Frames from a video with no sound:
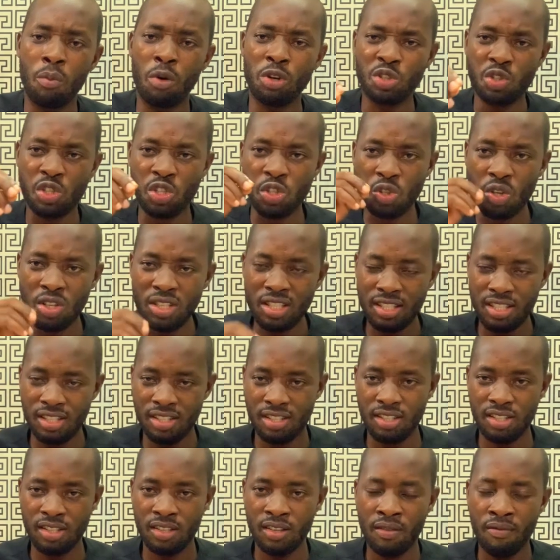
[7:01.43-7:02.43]
much
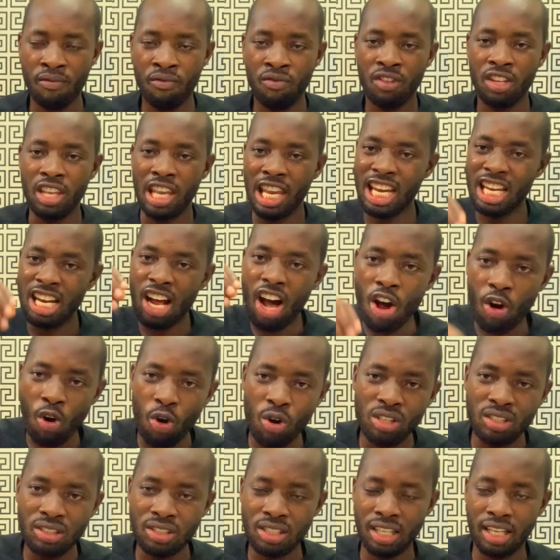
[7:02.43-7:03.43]
resources in our
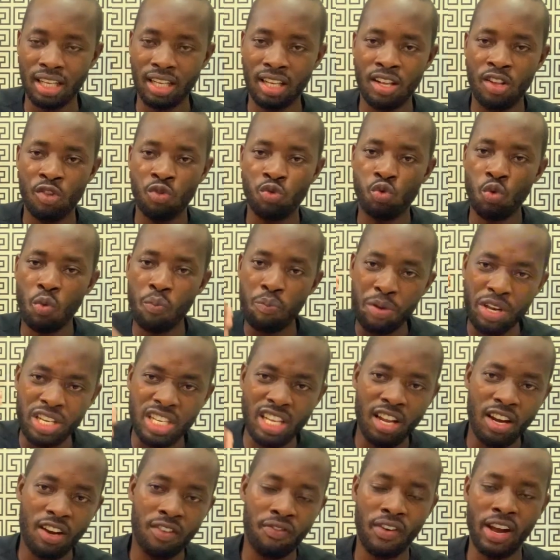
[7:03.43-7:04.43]
country to build
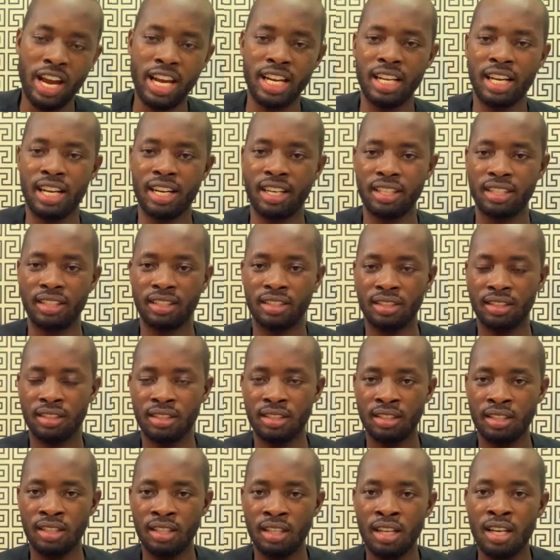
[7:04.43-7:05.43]
a refinery,
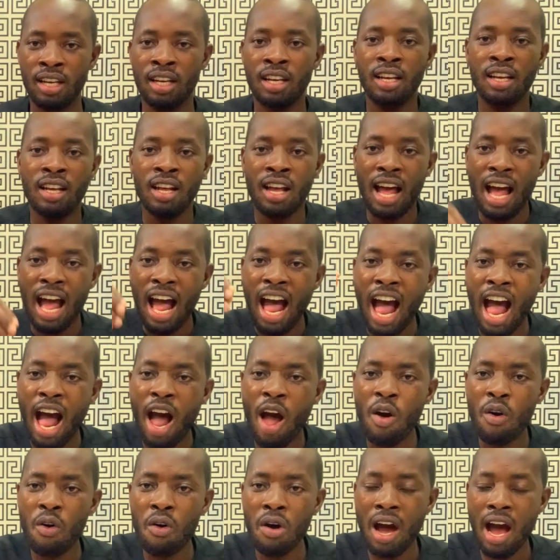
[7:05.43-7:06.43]

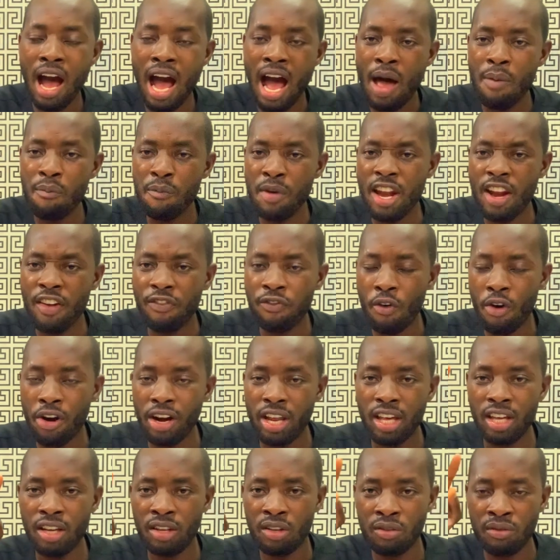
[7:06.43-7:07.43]
how many
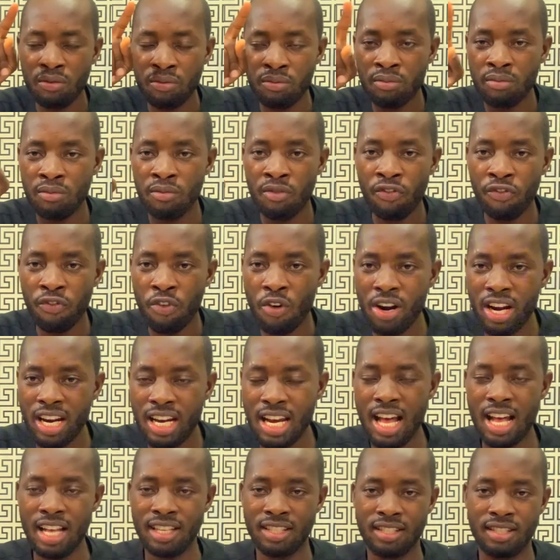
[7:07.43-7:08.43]

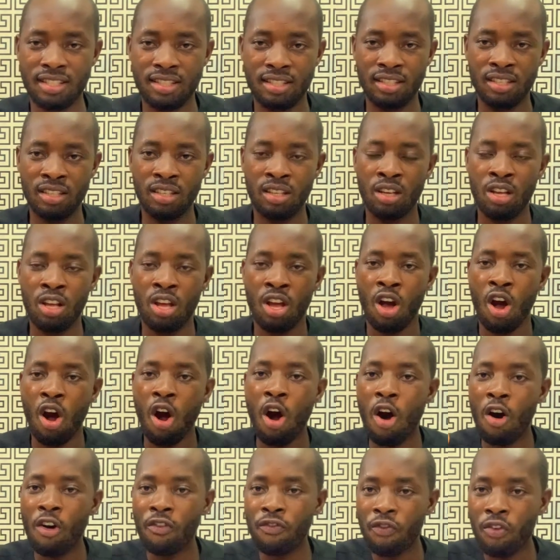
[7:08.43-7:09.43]
foreigners
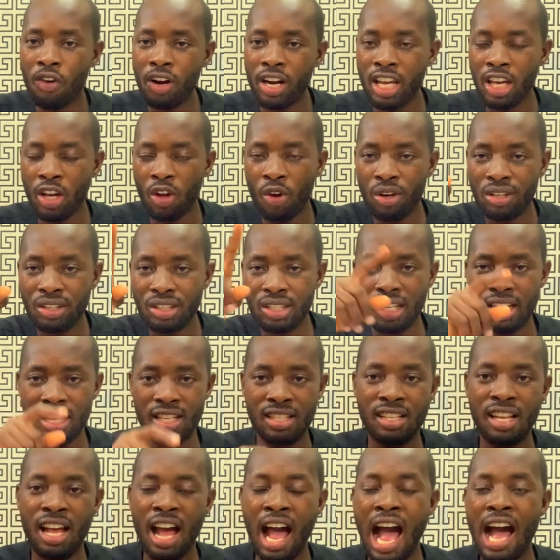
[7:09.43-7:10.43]
or foreign
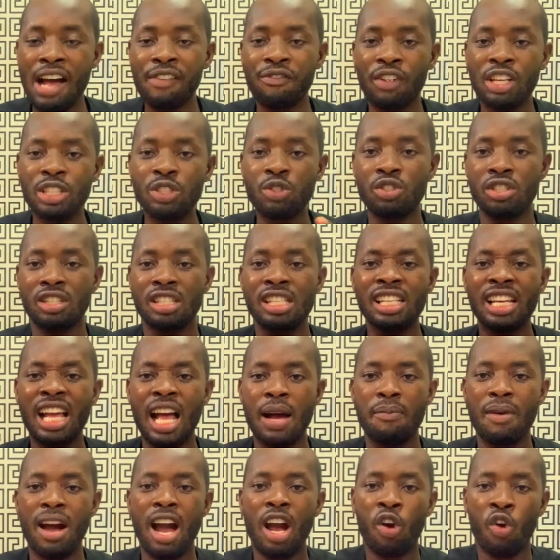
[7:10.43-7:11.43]
countries have think
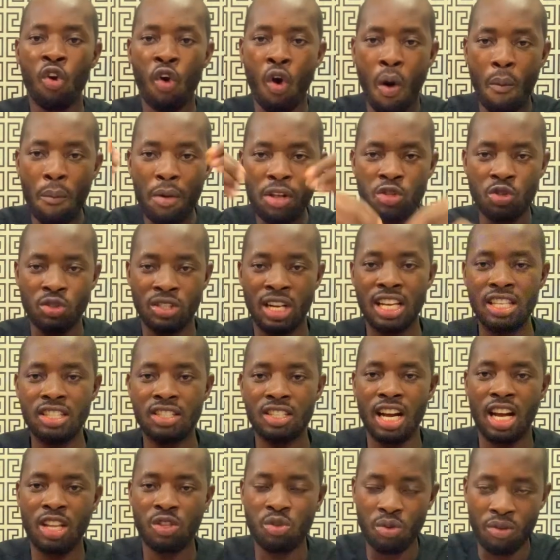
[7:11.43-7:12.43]
about coming to
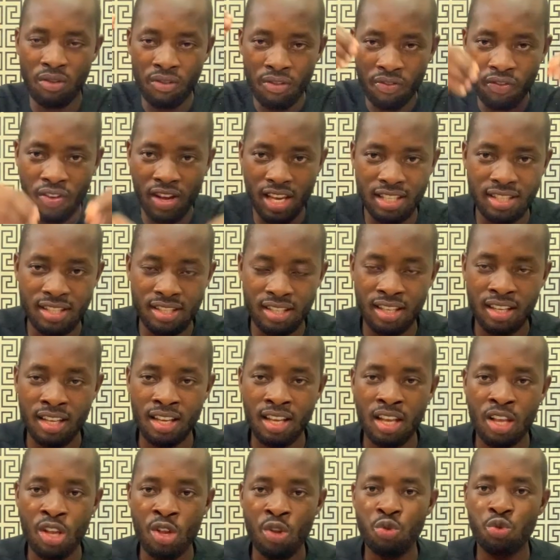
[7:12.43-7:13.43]
Nigeria to invest
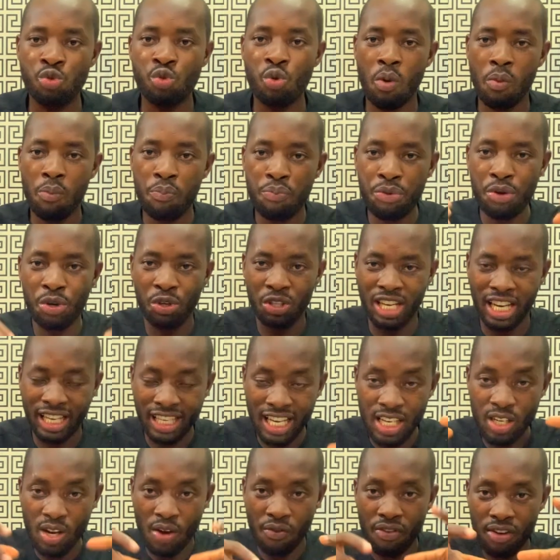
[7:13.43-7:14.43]
to build the
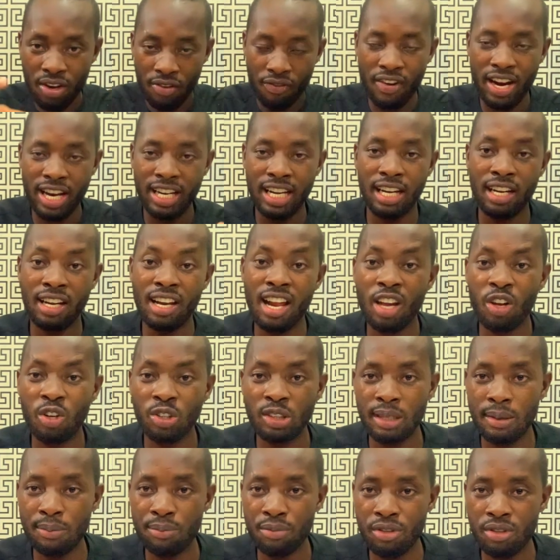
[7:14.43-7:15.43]
kind of refinery
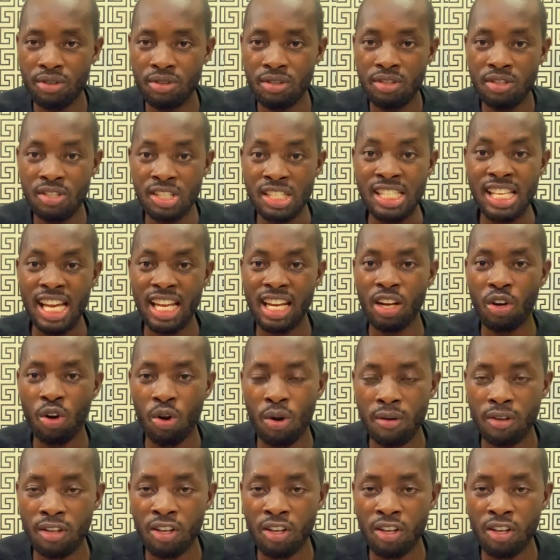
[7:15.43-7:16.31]
Dangote build? Is there any